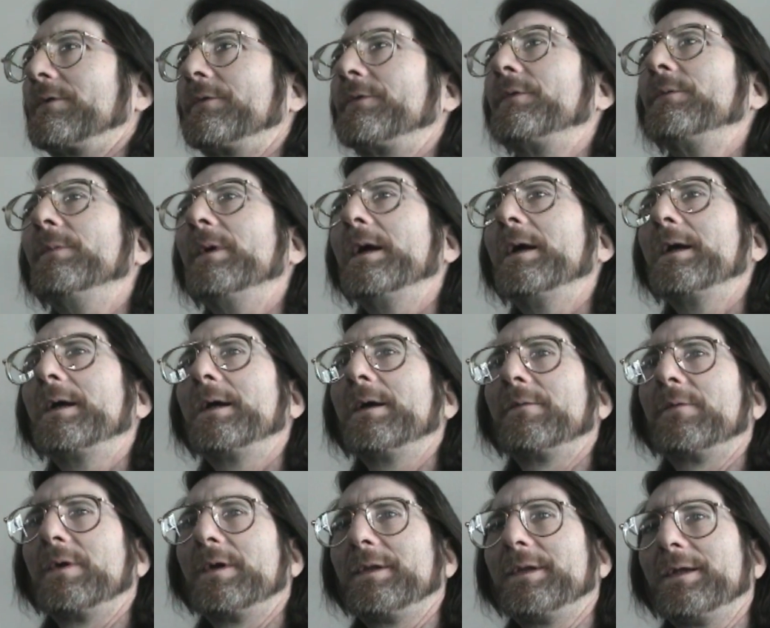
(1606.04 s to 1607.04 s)
to make
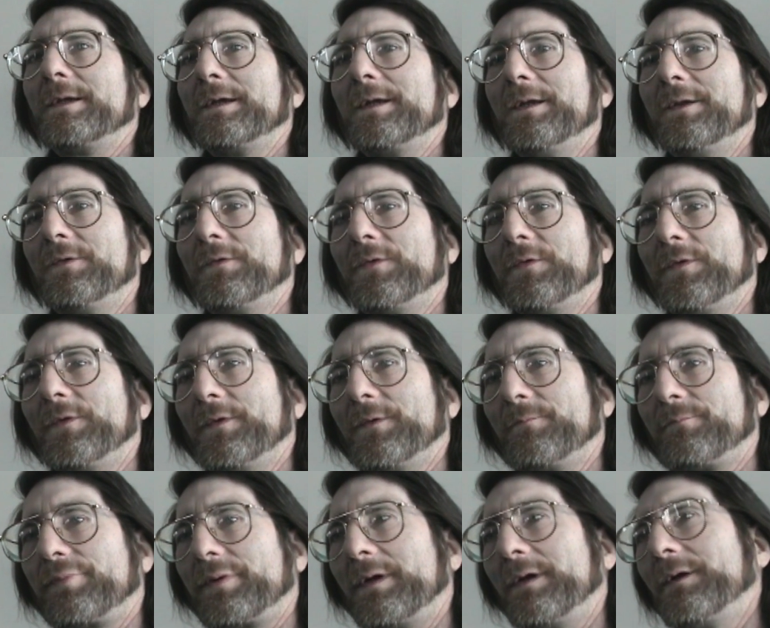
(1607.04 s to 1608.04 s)
everything into the
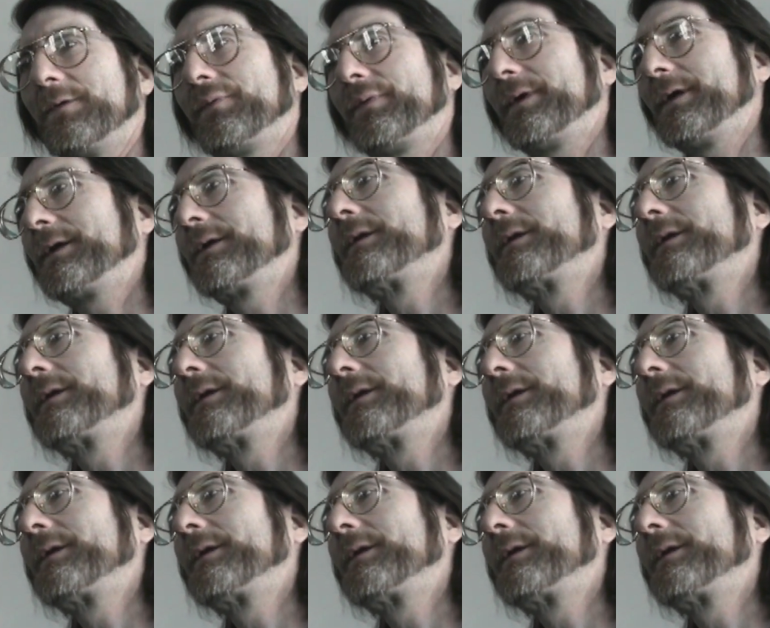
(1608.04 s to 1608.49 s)
perfect